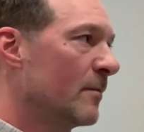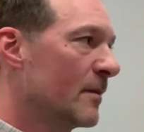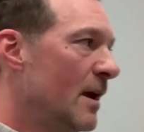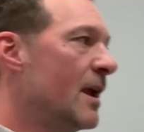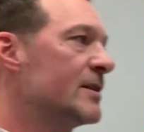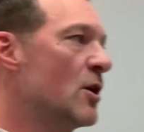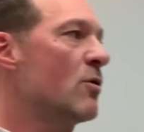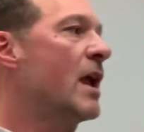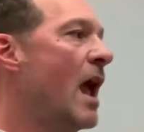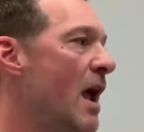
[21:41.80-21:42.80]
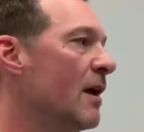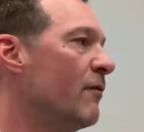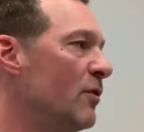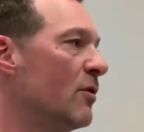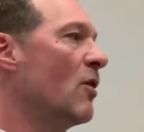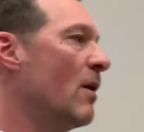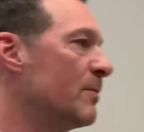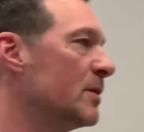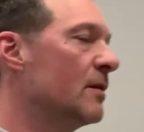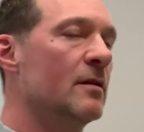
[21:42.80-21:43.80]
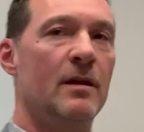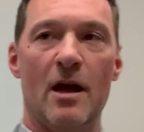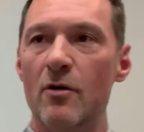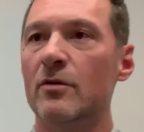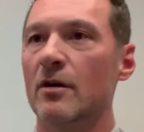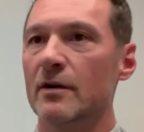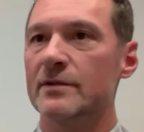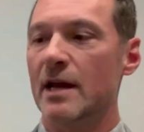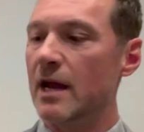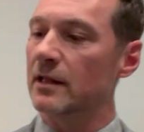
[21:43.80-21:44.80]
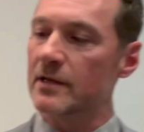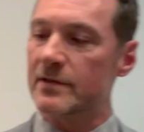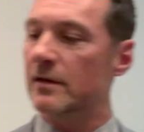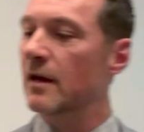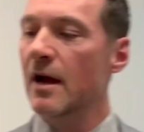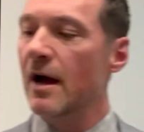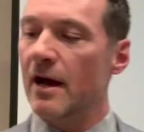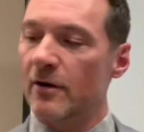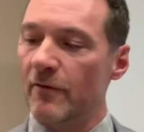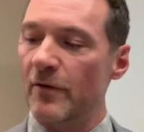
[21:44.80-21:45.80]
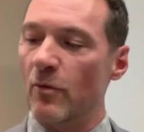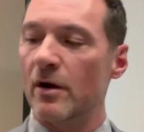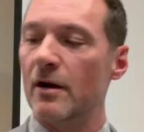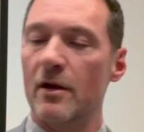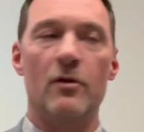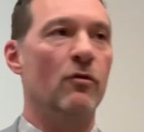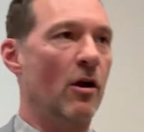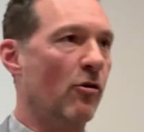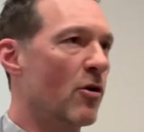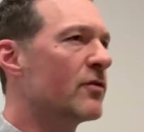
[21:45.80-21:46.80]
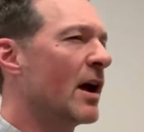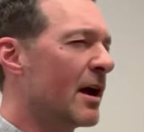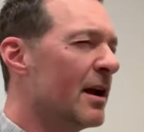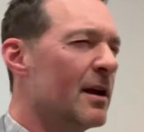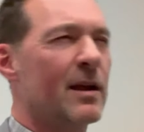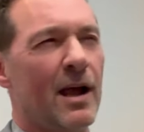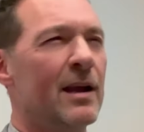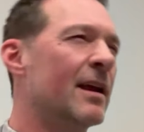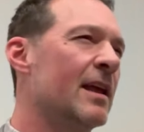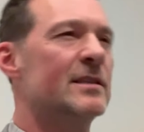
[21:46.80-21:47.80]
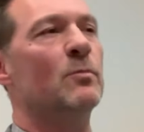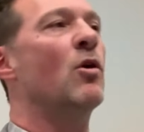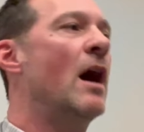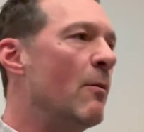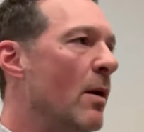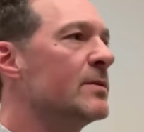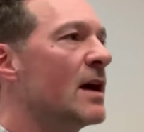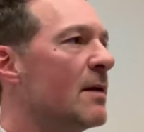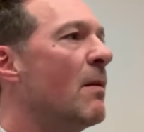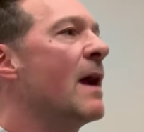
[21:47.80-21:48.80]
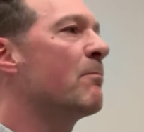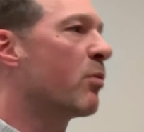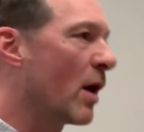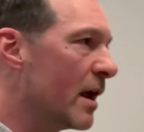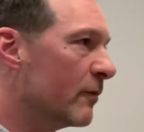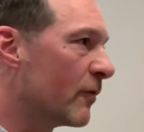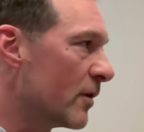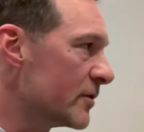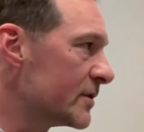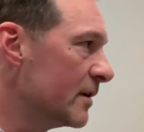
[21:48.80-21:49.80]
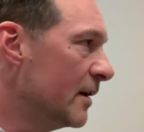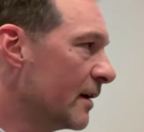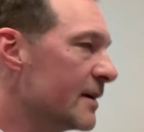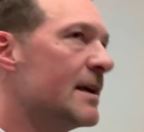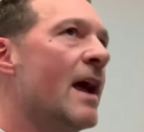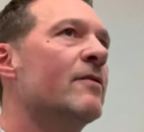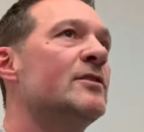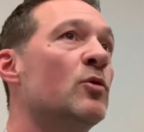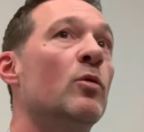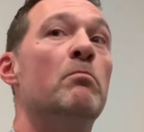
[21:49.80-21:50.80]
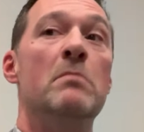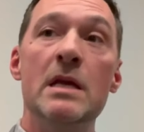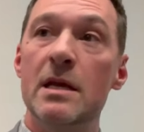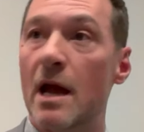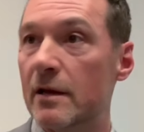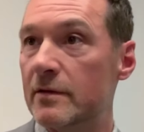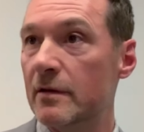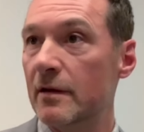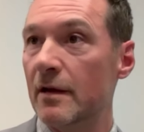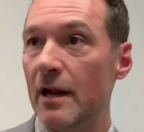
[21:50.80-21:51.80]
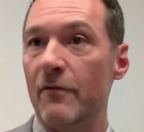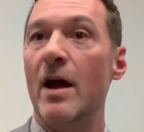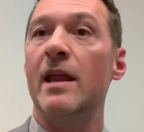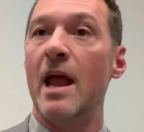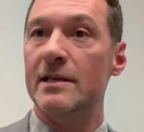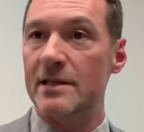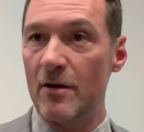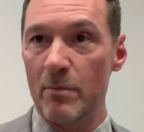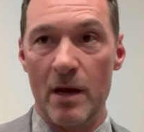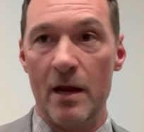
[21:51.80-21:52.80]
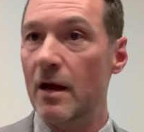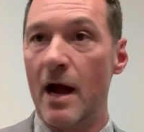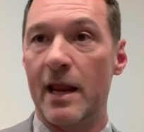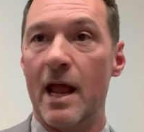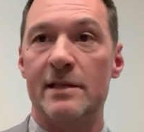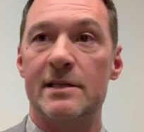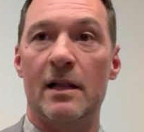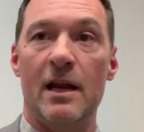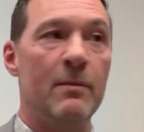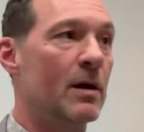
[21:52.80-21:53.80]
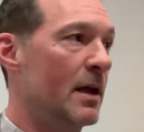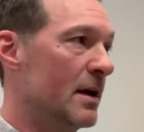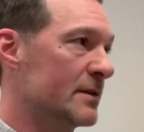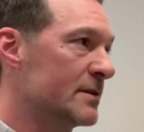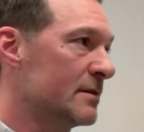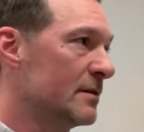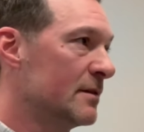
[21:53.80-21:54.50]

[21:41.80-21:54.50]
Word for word: Like it's okay if you go up to the owner and say, "Hey, listen, I don't know if I want another recruit. I got to kind of get some cobwebs out of my brain first because I haven't sold me yet. And if I can't sell me, I can't sell anybody else."